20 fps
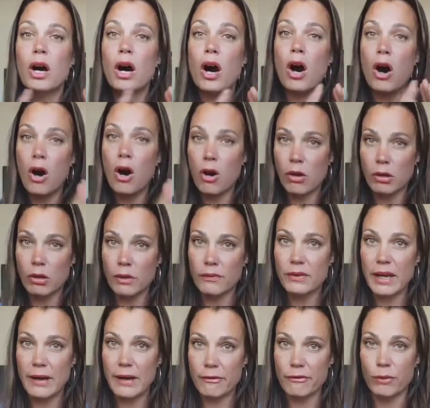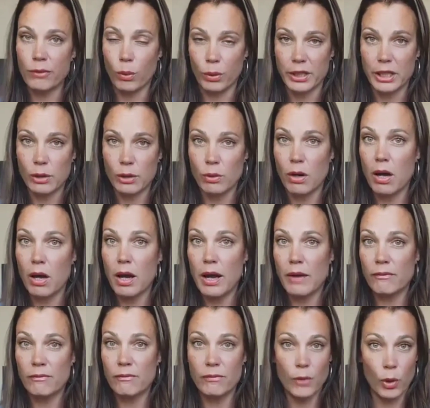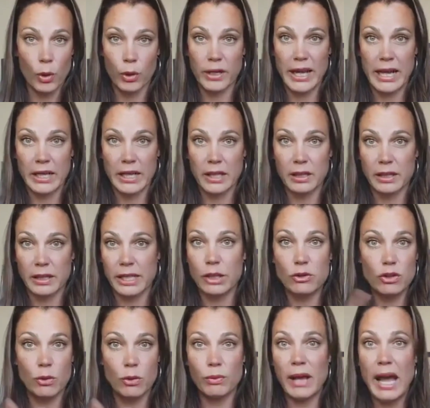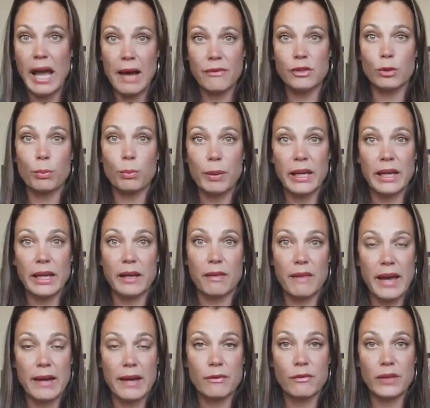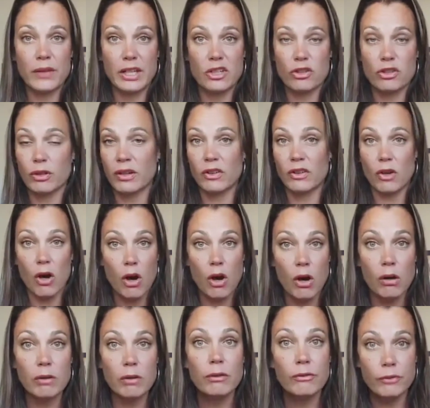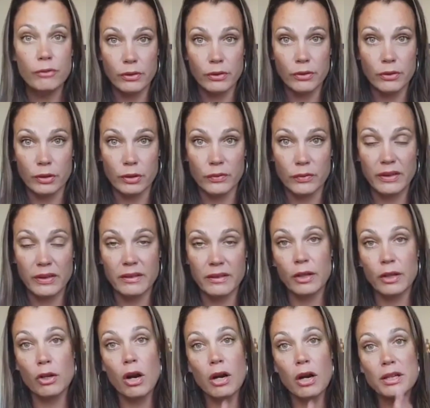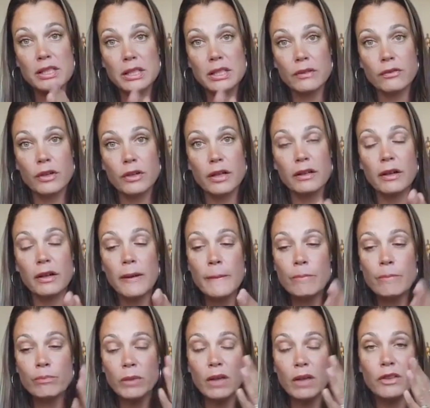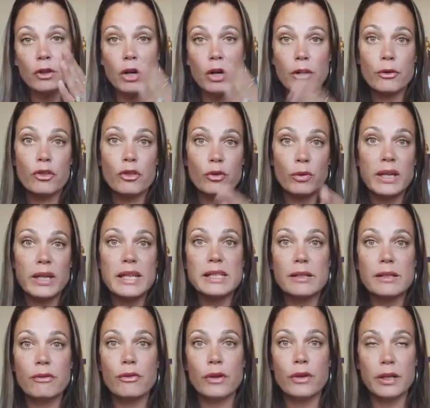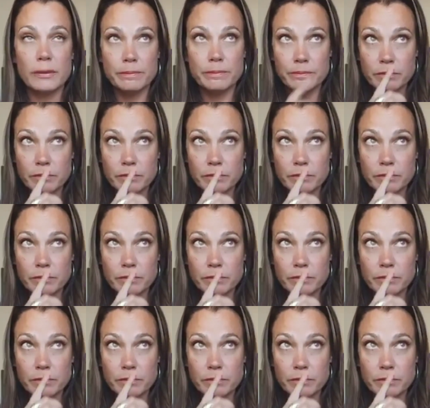all of that for you organically. You don't have to pick that feature. It's all full service. There are three different